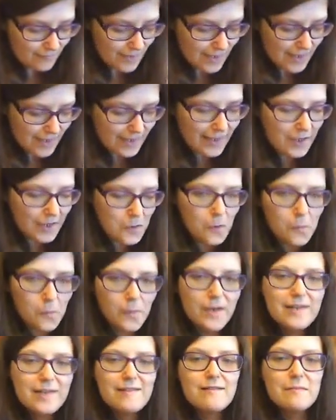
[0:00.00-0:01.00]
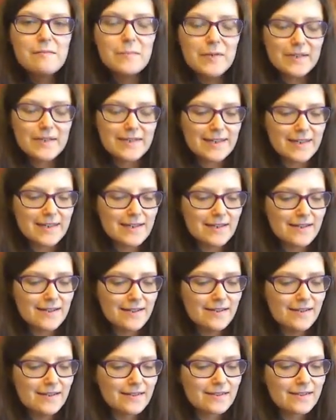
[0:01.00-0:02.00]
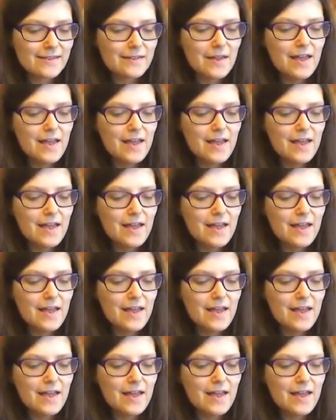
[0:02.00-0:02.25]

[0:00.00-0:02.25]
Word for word: and then when you're a buzz agent